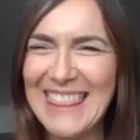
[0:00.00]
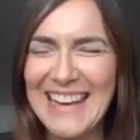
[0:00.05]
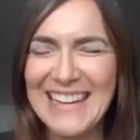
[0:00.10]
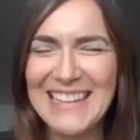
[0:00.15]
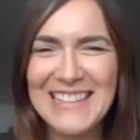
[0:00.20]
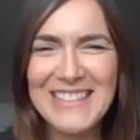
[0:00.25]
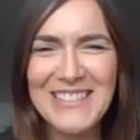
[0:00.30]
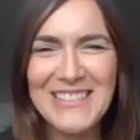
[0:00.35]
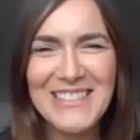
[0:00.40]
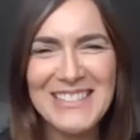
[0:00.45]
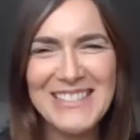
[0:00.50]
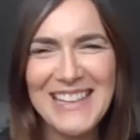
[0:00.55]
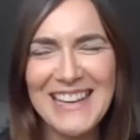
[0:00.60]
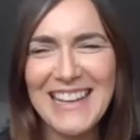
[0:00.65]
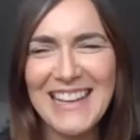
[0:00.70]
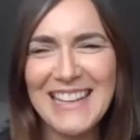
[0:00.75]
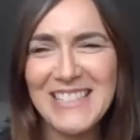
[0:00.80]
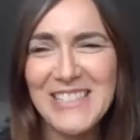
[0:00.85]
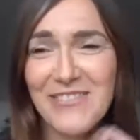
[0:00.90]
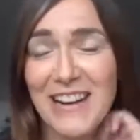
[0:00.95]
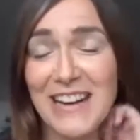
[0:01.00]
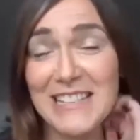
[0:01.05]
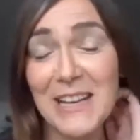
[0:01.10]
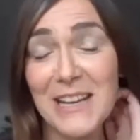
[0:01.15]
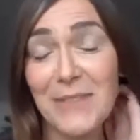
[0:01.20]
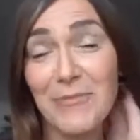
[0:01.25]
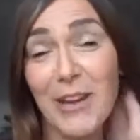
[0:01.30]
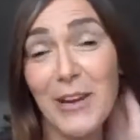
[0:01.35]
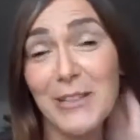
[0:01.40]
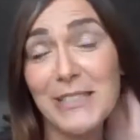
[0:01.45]
thanks, Oksana. That's great.
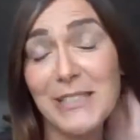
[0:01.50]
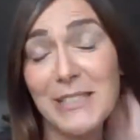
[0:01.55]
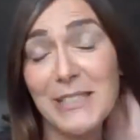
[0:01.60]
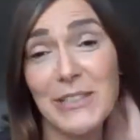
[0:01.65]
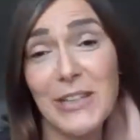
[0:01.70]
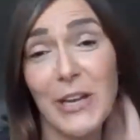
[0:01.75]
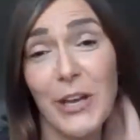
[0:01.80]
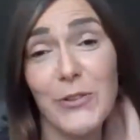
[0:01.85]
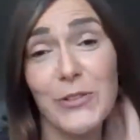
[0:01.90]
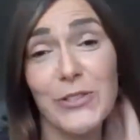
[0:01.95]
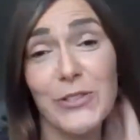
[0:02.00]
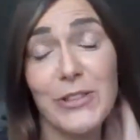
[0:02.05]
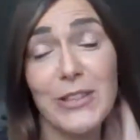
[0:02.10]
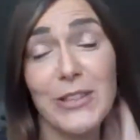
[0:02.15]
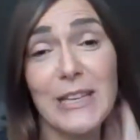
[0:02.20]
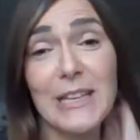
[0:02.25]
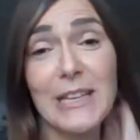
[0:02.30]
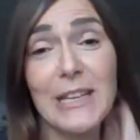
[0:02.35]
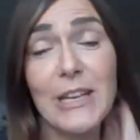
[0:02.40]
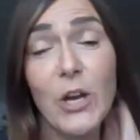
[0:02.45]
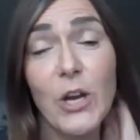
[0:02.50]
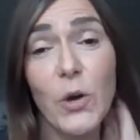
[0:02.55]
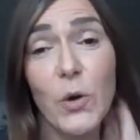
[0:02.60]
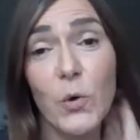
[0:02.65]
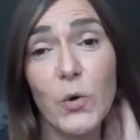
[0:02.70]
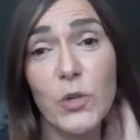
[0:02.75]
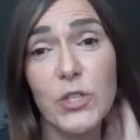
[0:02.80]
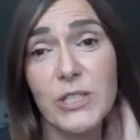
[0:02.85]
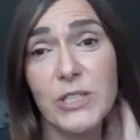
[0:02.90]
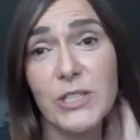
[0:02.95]
I'm going to go to the
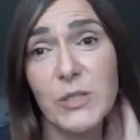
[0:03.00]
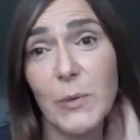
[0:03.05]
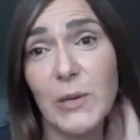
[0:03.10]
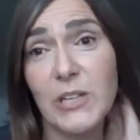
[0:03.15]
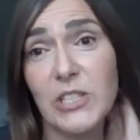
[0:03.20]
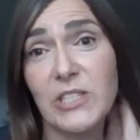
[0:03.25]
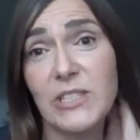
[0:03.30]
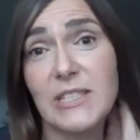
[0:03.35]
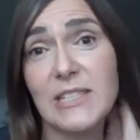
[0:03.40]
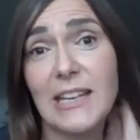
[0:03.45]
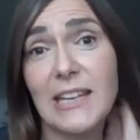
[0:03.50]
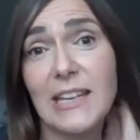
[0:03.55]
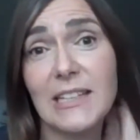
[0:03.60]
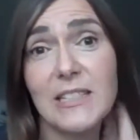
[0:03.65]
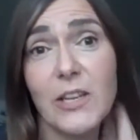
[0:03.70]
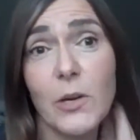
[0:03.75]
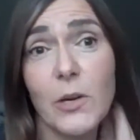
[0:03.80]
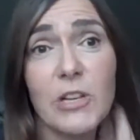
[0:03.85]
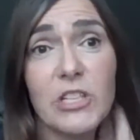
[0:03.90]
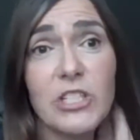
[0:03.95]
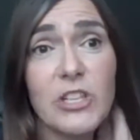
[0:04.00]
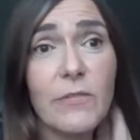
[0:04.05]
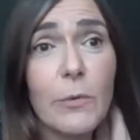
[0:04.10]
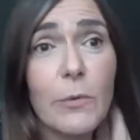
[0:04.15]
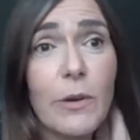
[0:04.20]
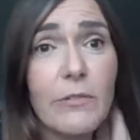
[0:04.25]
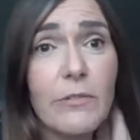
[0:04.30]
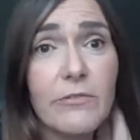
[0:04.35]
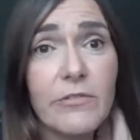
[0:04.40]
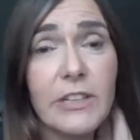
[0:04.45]
audience questions. Thanks so much,
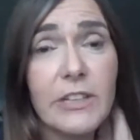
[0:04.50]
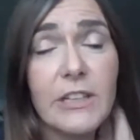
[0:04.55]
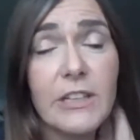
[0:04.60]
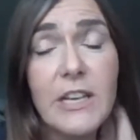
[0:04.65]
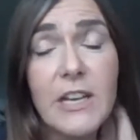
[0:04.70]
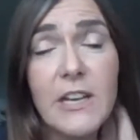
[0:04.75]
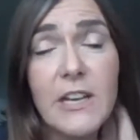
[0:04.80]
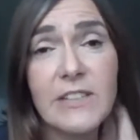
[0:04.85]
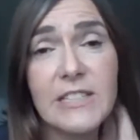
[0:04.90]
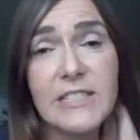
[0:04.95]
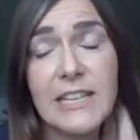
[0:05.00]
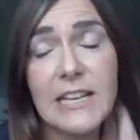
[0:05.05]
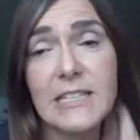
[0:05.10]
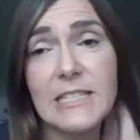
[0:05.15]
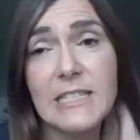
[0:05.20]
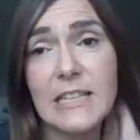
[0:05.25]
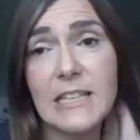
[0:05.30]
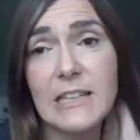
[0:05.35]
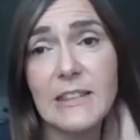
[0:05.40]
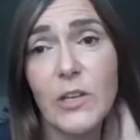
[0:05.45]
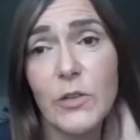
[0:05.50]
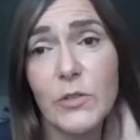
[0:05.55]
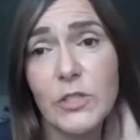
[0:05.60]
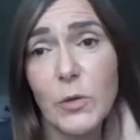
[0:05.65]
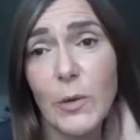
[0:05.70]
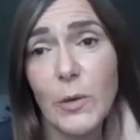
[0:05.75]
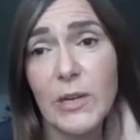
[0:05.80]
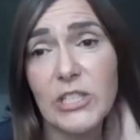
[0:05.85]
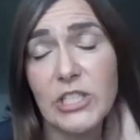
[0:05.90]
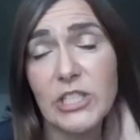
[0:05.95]
everyone, for sending in those
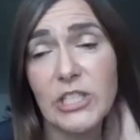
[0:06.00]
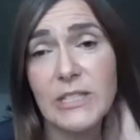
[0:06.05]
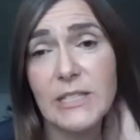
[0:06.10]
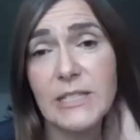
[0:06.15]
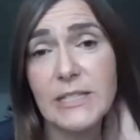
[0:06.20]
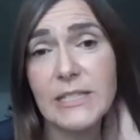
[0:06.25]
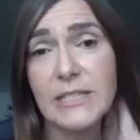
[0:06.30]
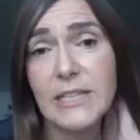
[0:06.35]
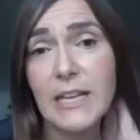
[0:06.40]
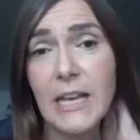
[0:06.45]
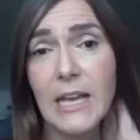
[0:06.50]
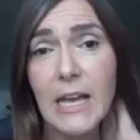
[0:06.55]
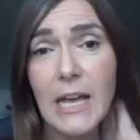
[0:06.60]
questions.